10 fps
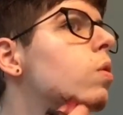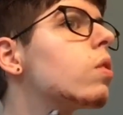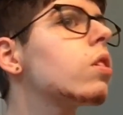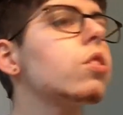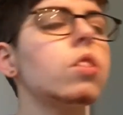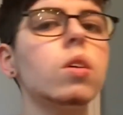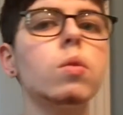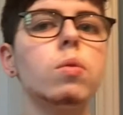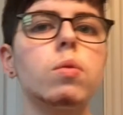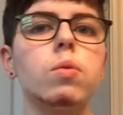There's
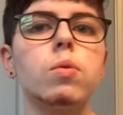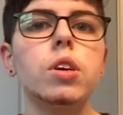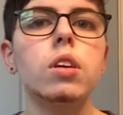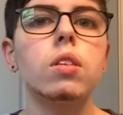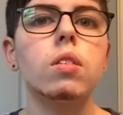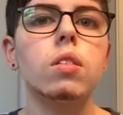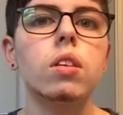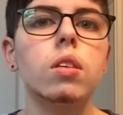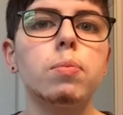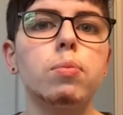no real
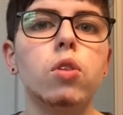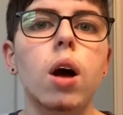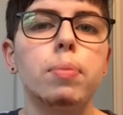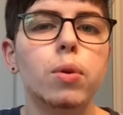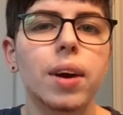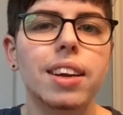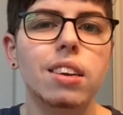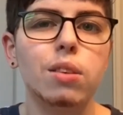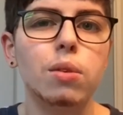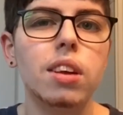proper way to
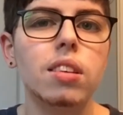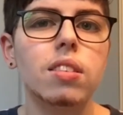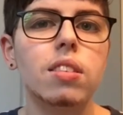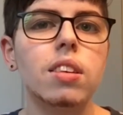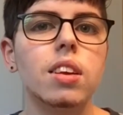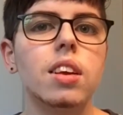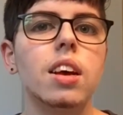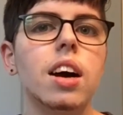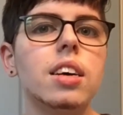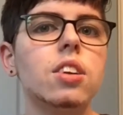do this.
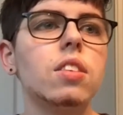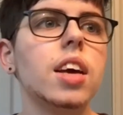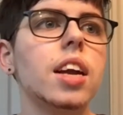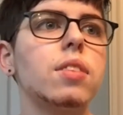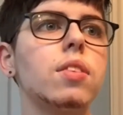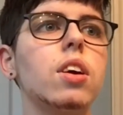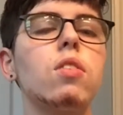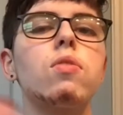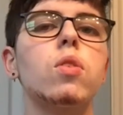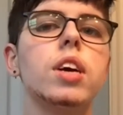I just kind of go
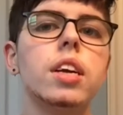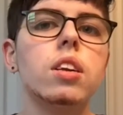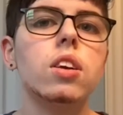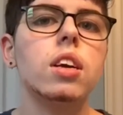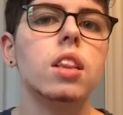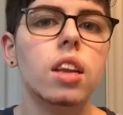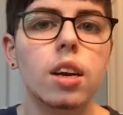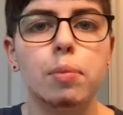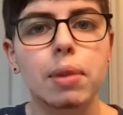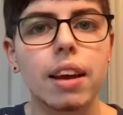for it. You can clean it
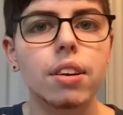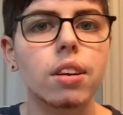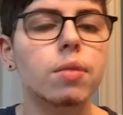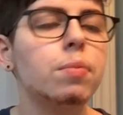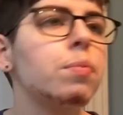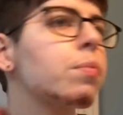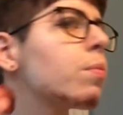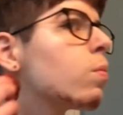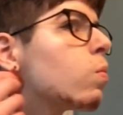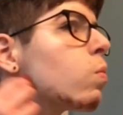up later.
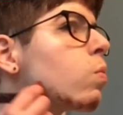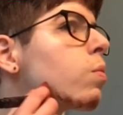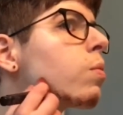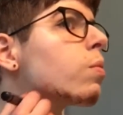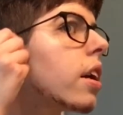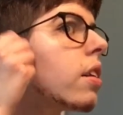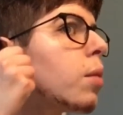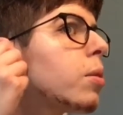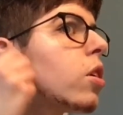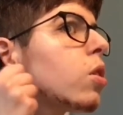It's
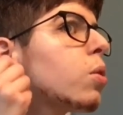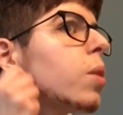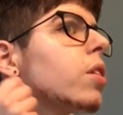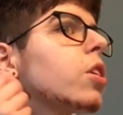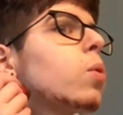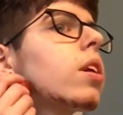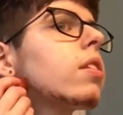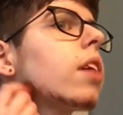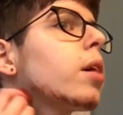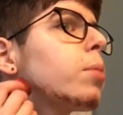up to you whether you want
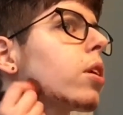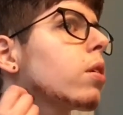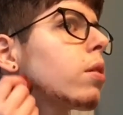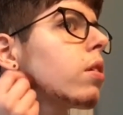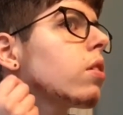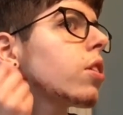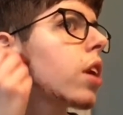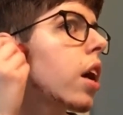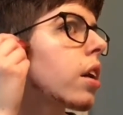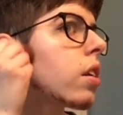sideburns or
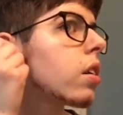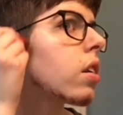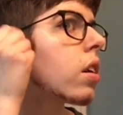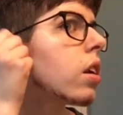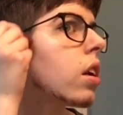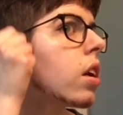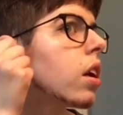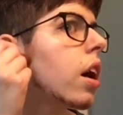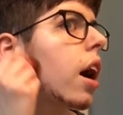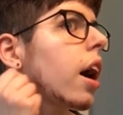not.
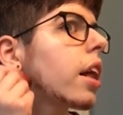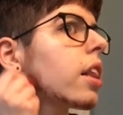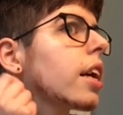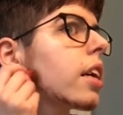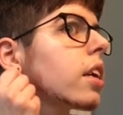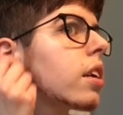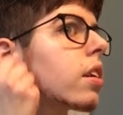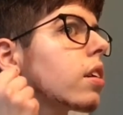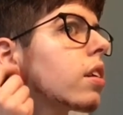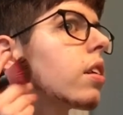I like it
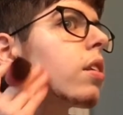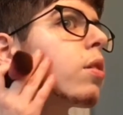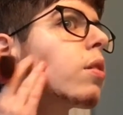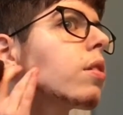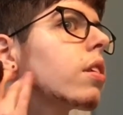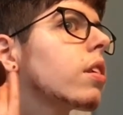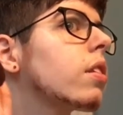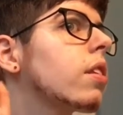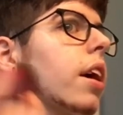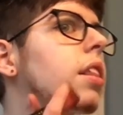because
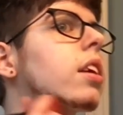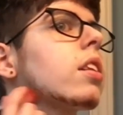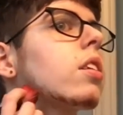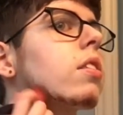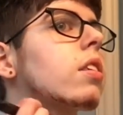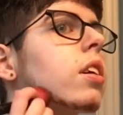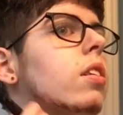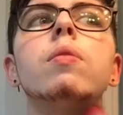I think it looks good.